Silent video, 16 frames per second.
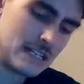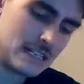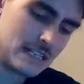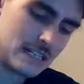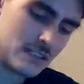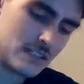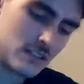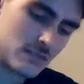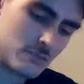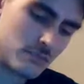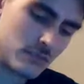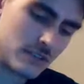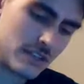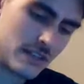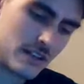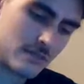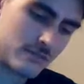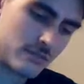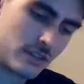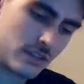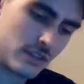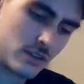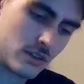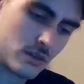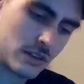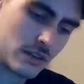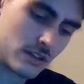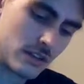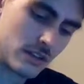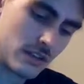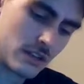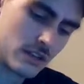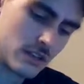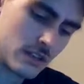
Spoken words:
Let's just pull that up really quickly.